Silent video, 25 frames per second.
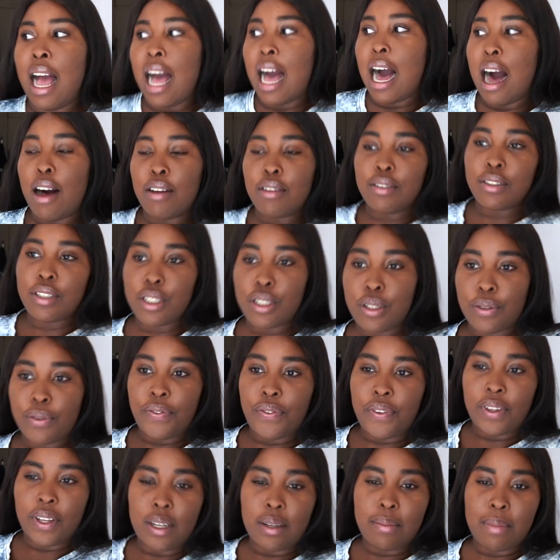I wanted to
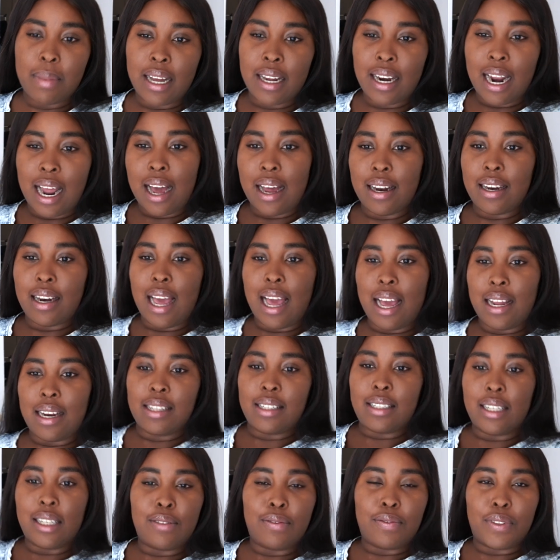film an
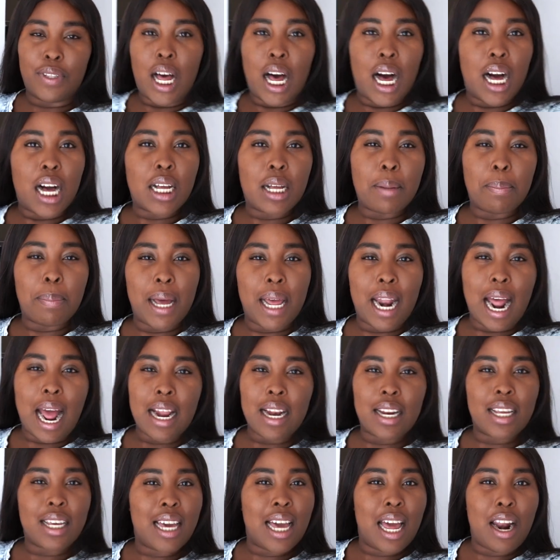unedited vlog, but I
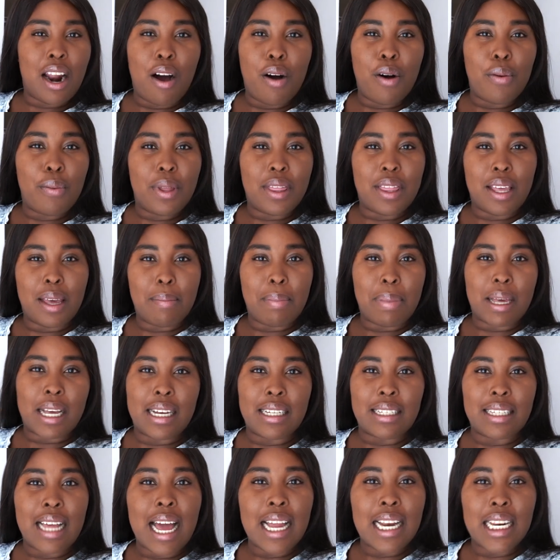didn't get on with it
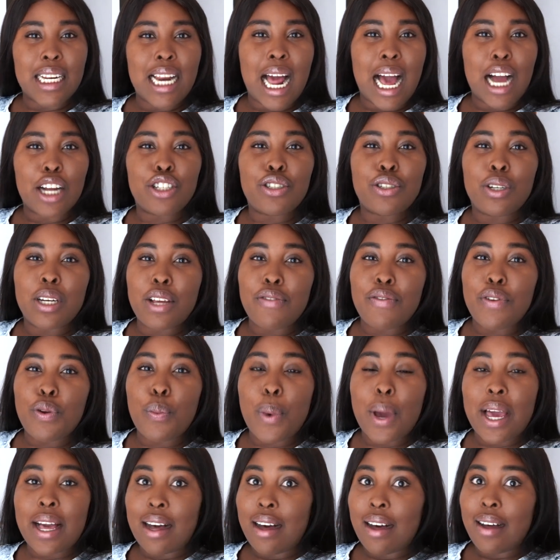because I didn't actually even
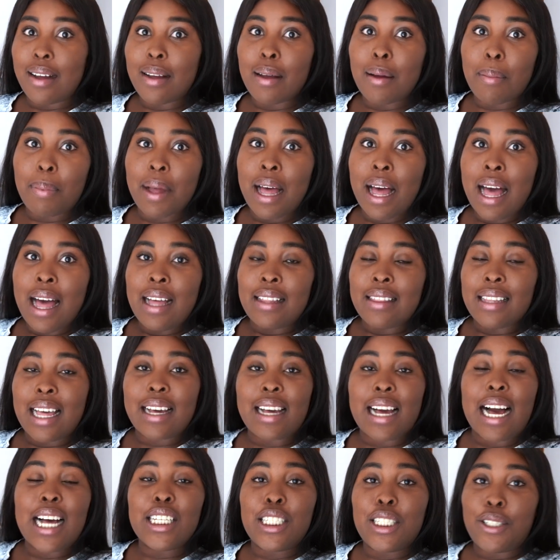wake up.
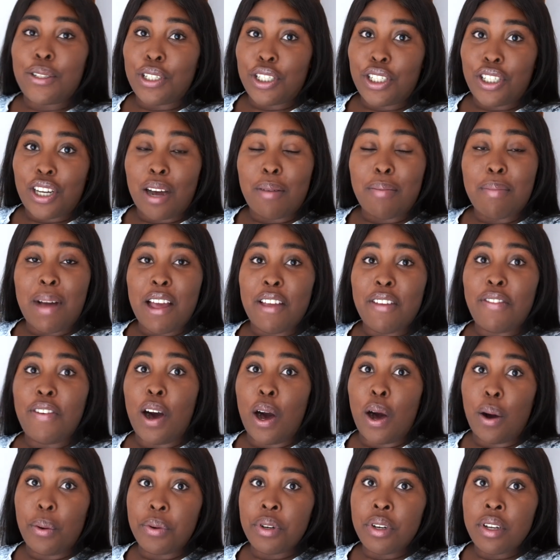Like, I switched off my
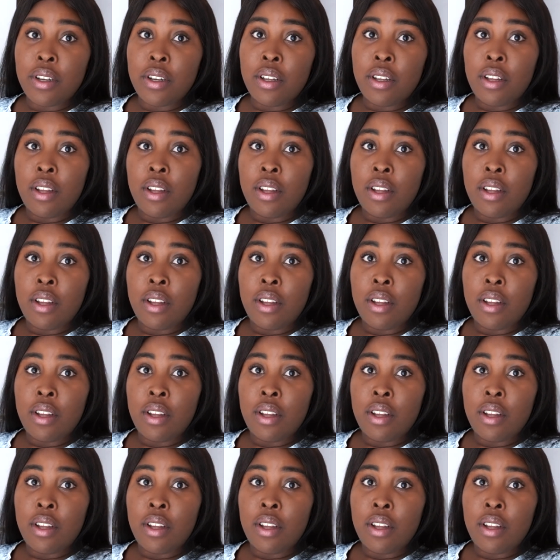phone